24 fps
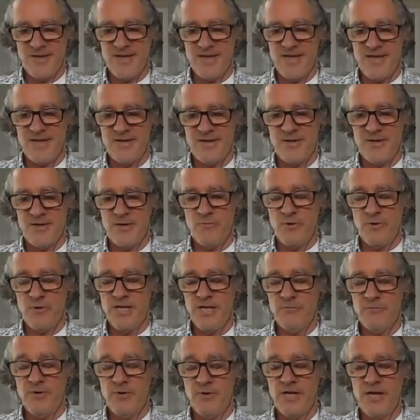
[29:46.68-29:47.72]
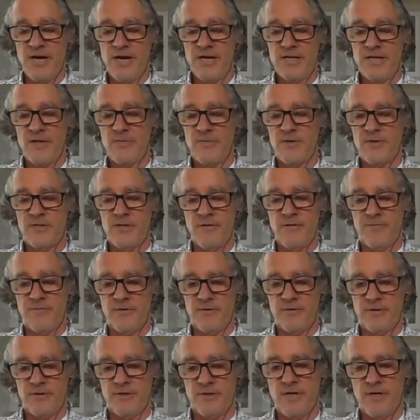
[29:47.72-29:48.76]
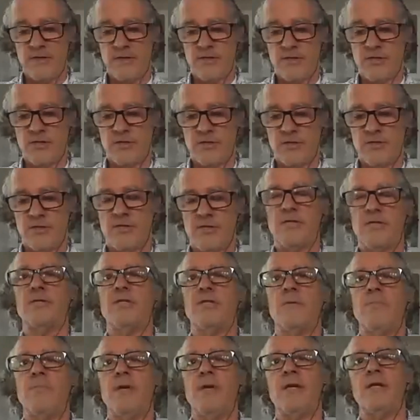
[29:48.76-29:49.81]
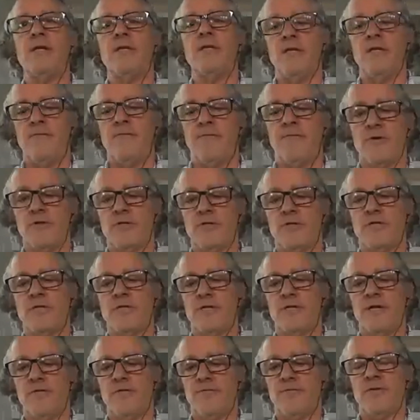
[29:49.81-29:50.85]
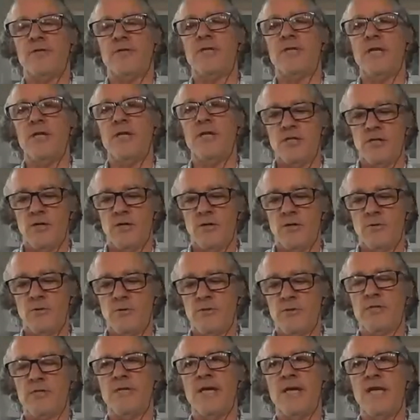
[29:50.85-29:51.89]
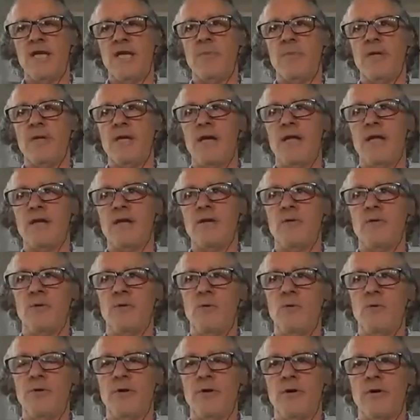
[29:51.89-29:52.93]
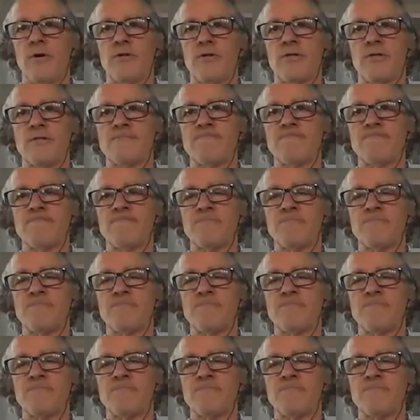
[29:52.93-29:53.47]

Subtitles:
Regarding the different deductions, does it make a difference if the teacher holds an ABN or not?